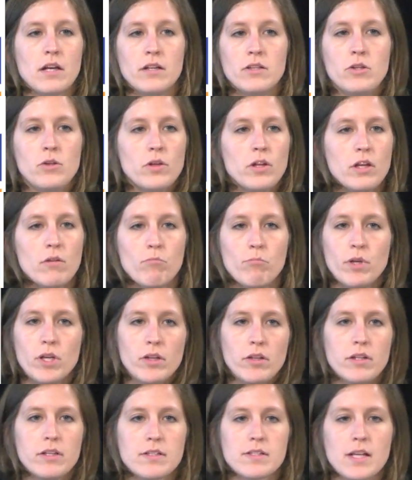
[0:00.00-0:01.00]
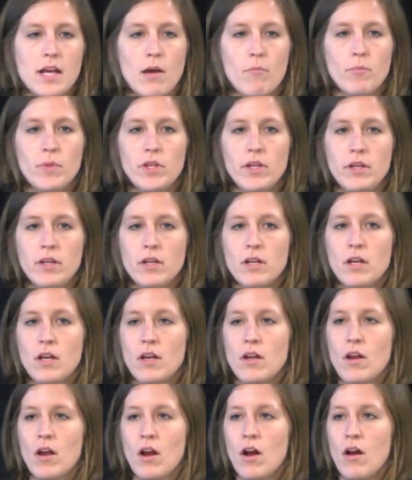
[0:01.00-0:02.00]
And you can build a template
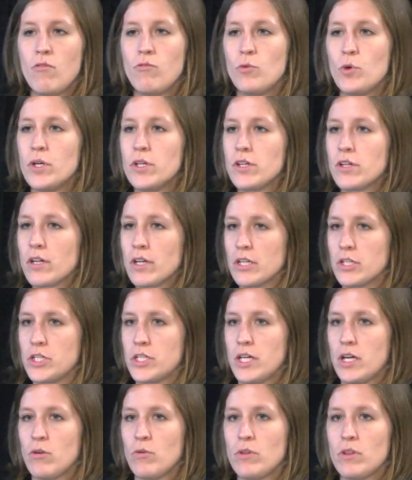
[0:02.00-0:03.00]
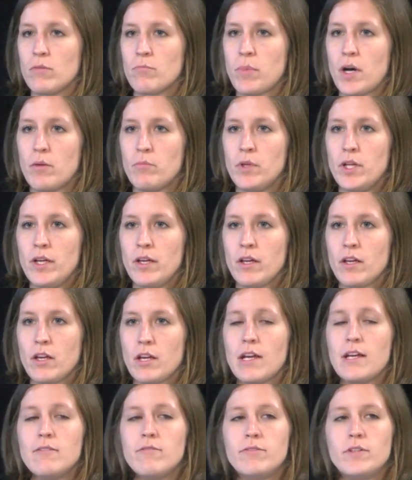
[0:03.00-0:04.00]
of what you're going to share with the public
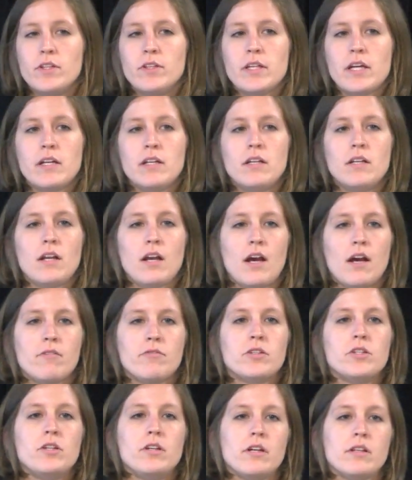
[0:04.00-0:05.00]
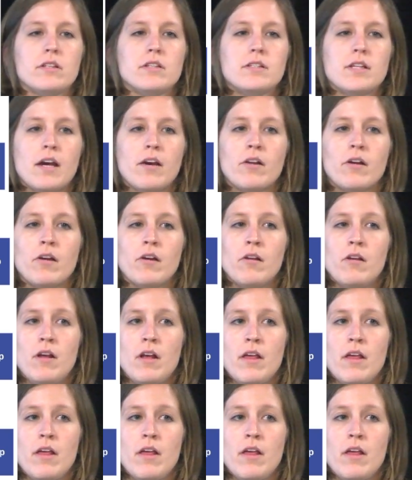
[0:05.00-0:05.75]
and fill that in after you get the data.